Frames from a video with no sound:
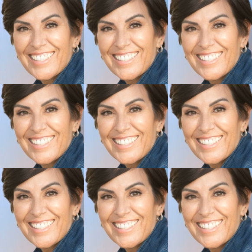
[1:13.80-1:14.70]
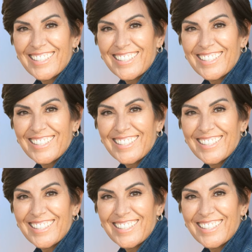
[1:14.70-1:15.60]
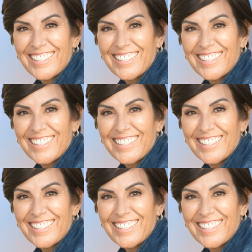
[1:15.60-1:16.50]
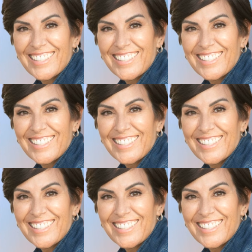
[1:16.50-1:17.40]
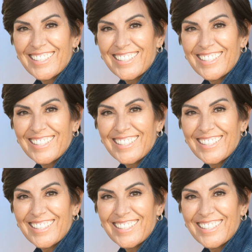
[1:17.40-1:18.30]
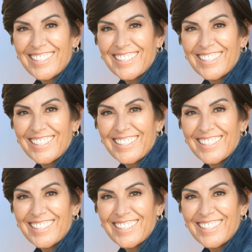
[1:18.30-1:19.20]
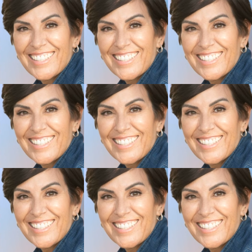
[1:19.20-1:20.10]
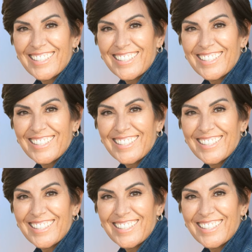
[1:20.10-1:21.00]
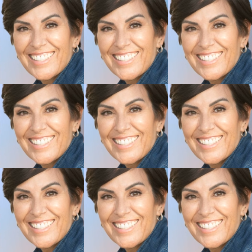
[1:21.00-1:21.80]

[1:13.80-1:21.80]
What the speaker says: (no lip movement)